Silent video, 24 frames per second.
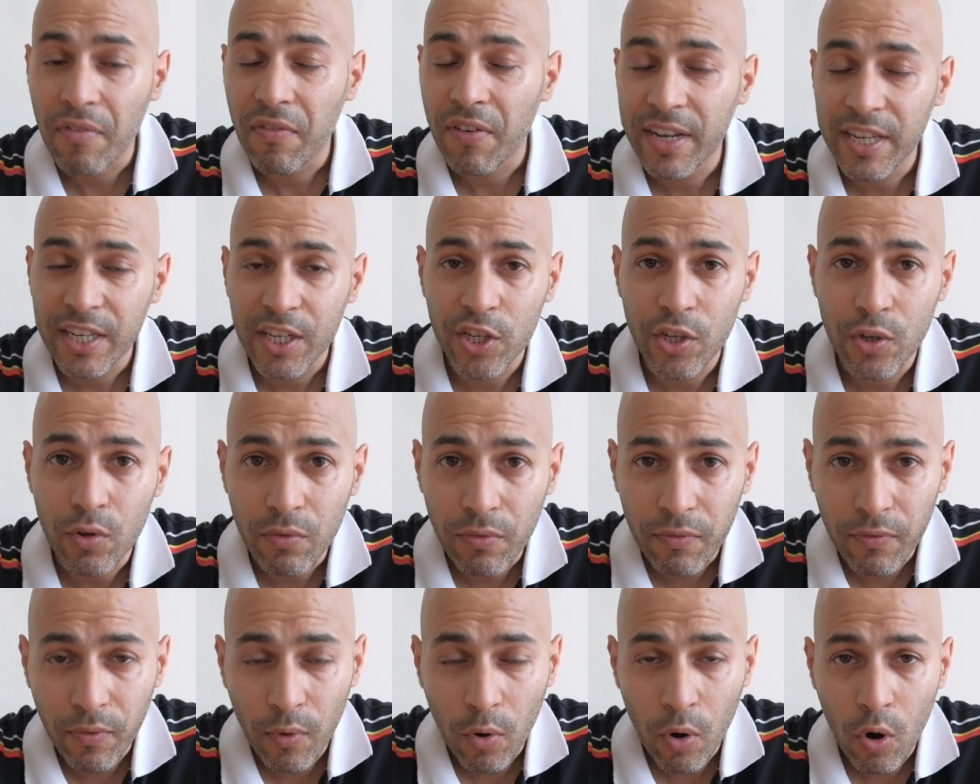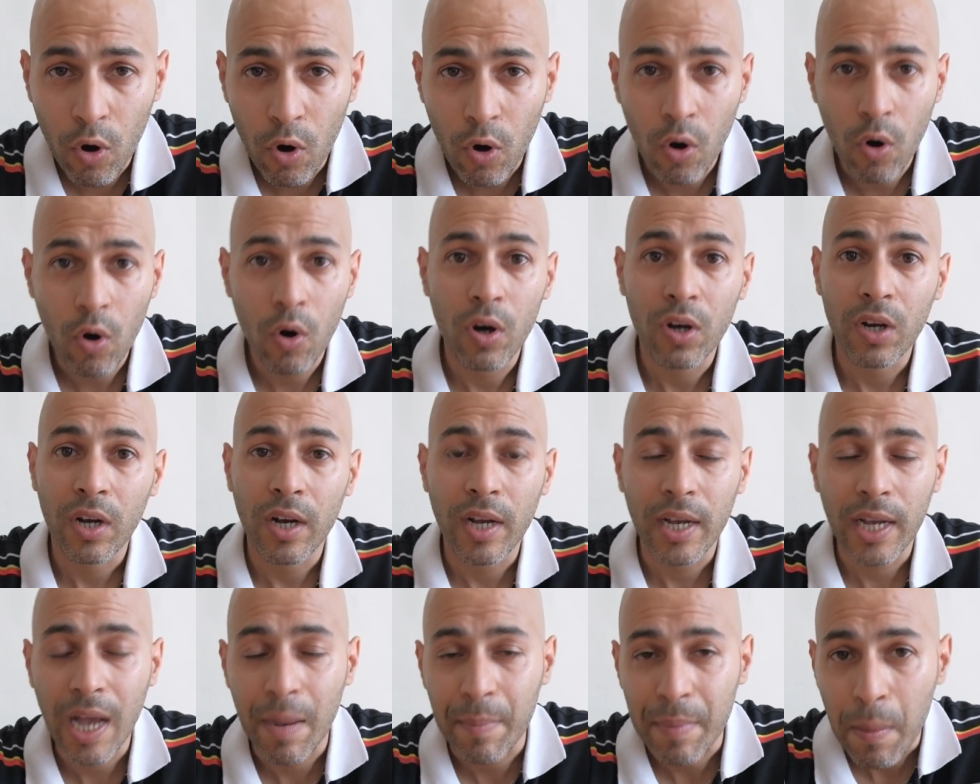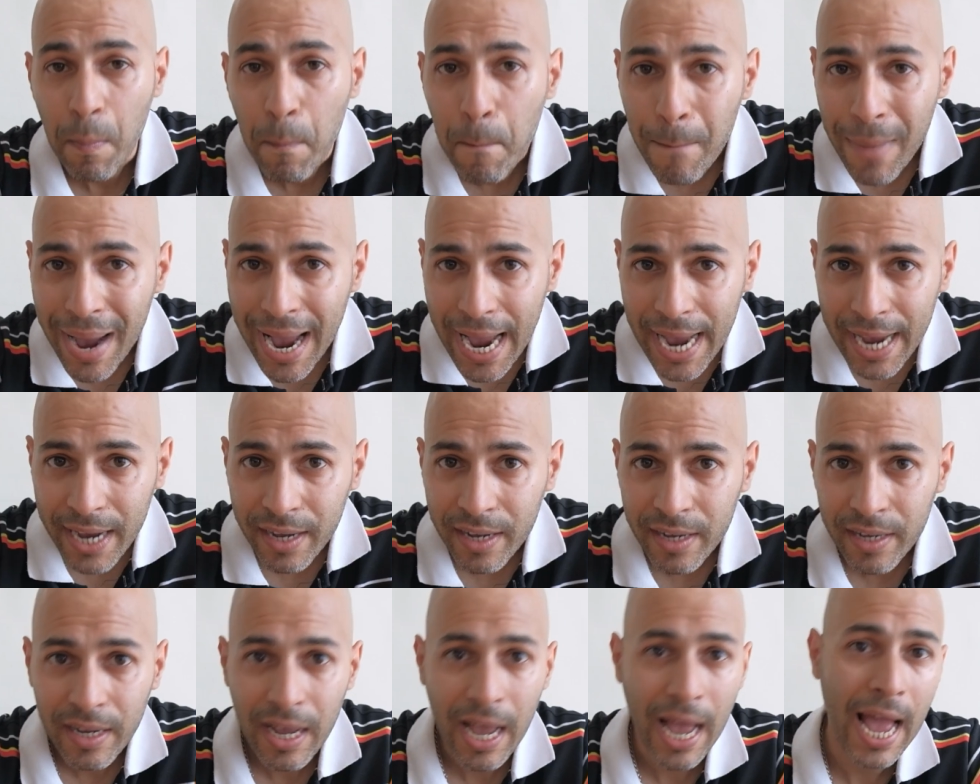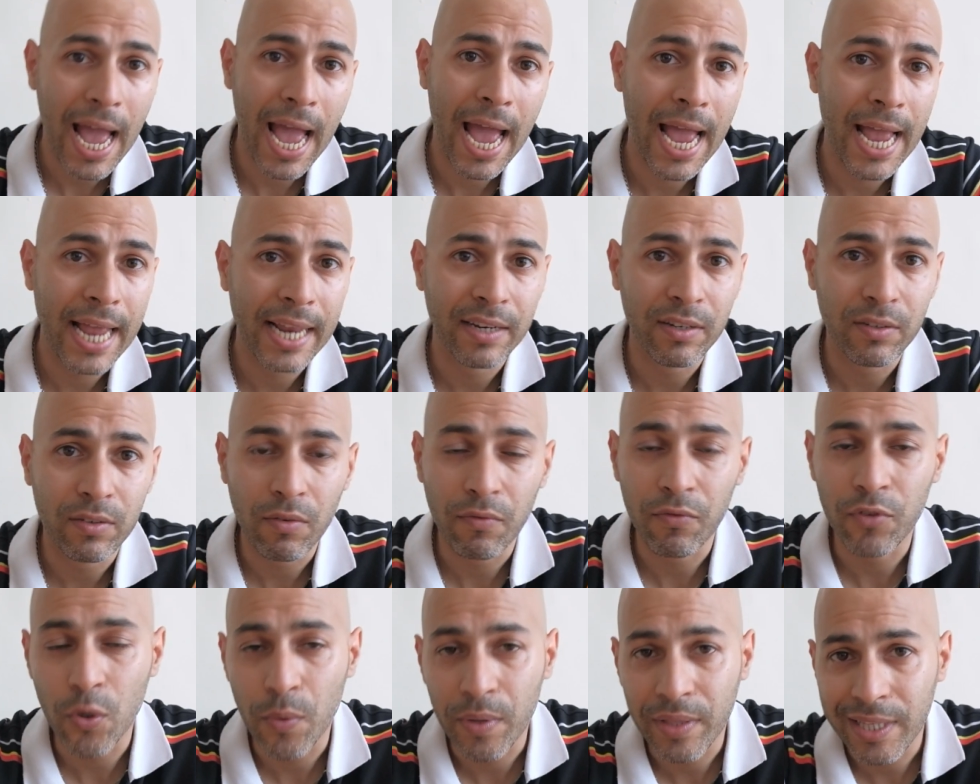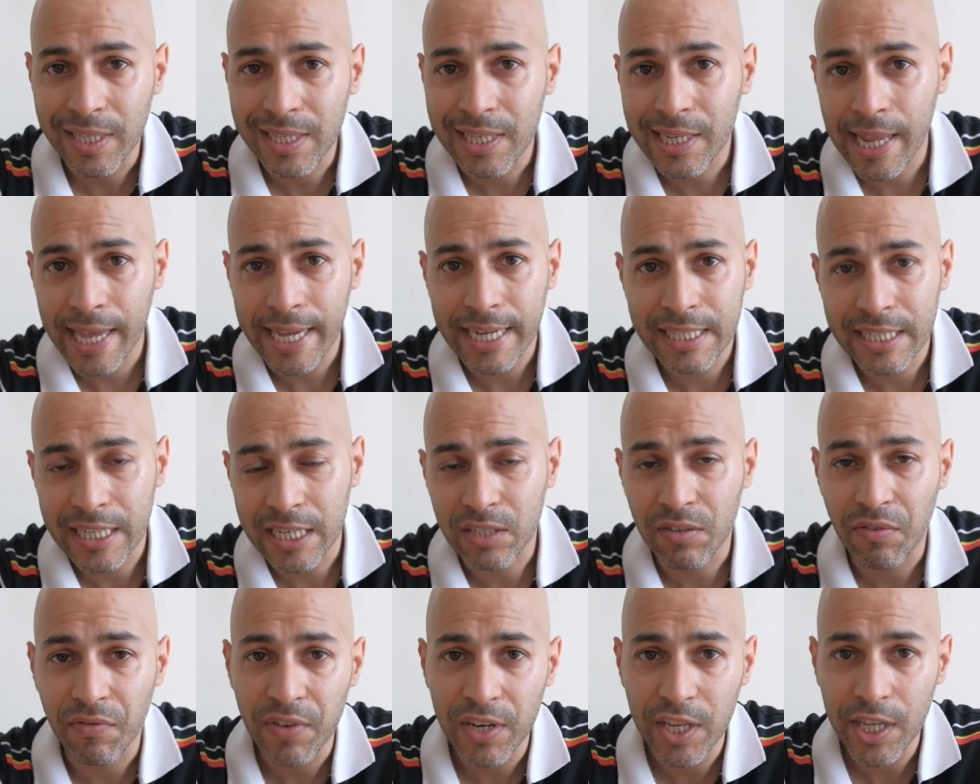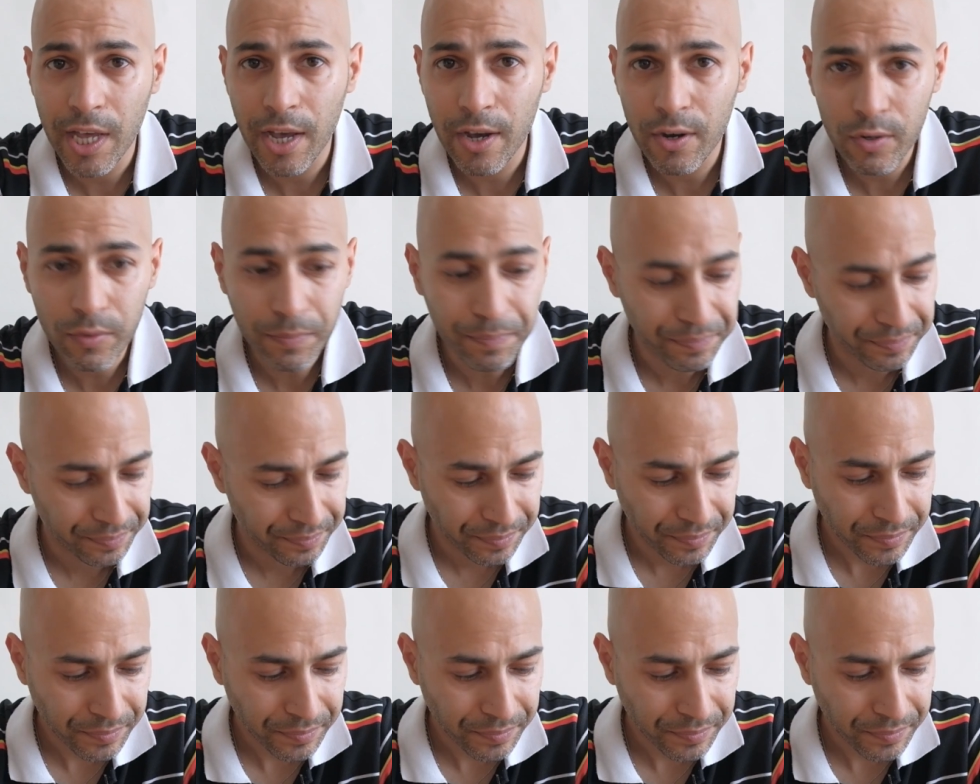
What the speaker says: Thank you for coming back and viewing this latest video.